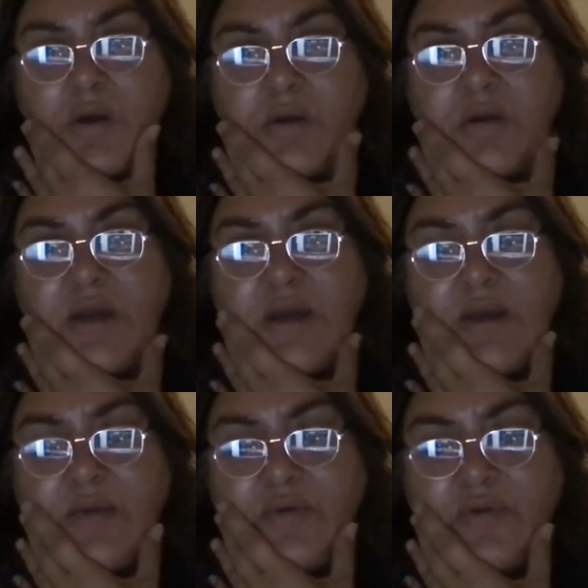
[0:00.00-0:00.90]
Yeah, it
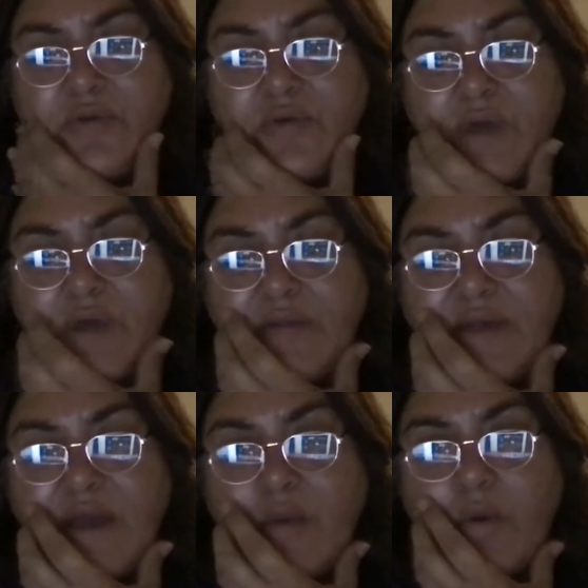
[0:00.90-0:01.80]
was just, yeah, that's
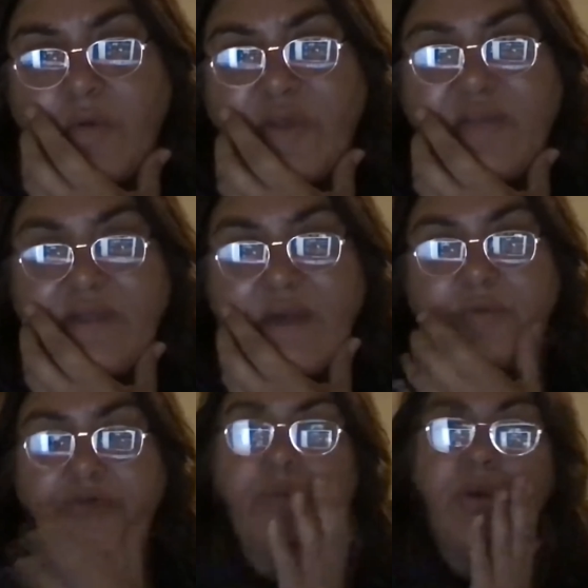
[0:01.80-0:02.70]
how it was. That
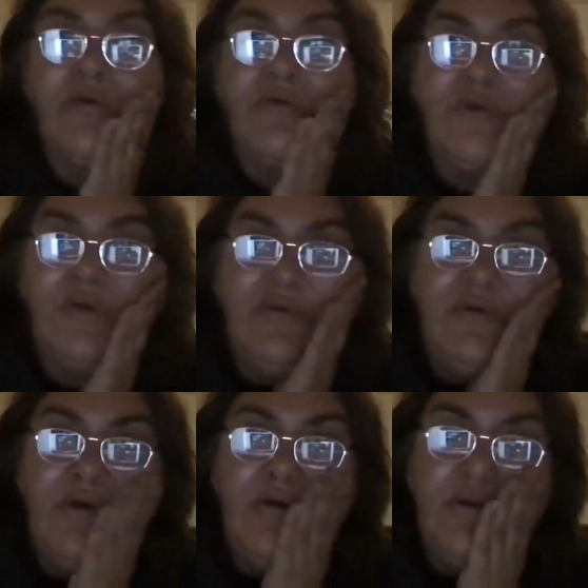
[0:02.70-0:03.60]
was the process.
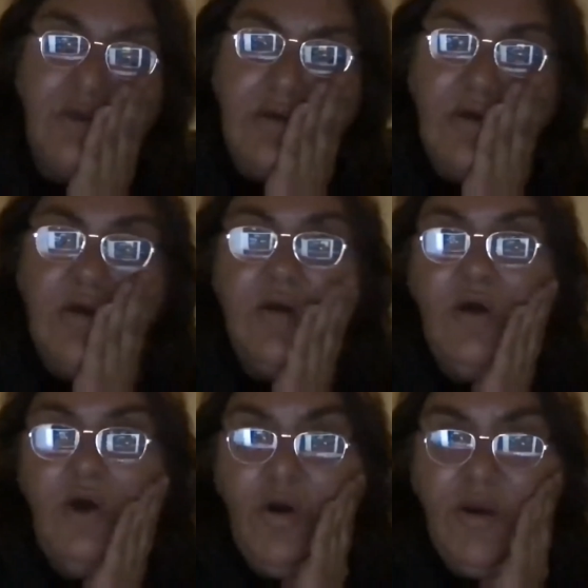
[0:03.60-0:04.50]
So
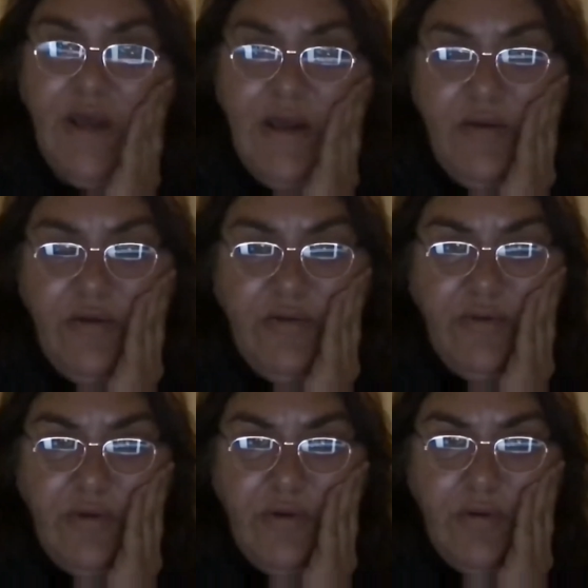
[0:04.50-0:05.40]
odd hours
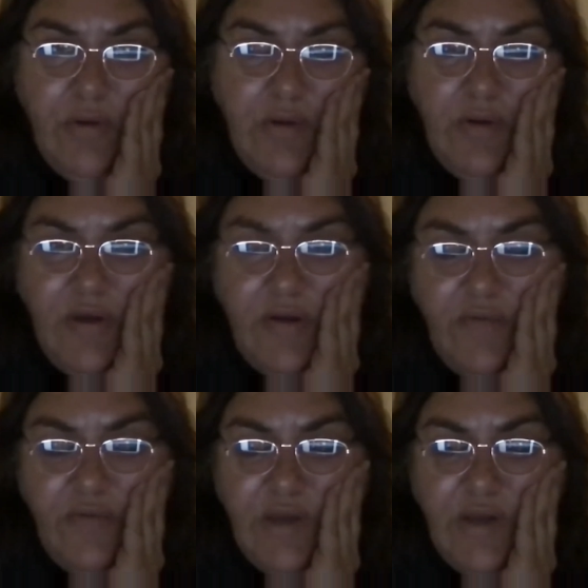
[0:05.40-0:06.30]
for
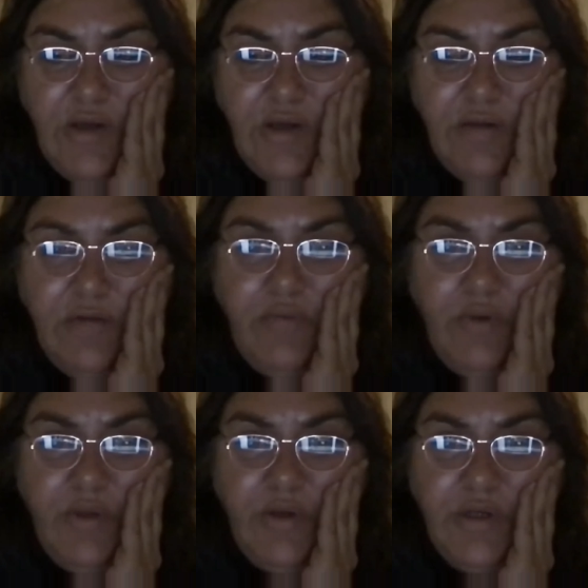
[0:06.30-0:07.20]
10 years, pretty
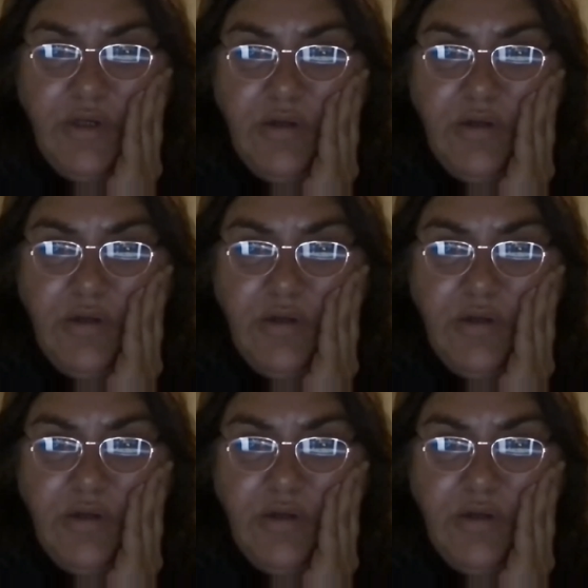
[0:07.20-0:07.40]
much.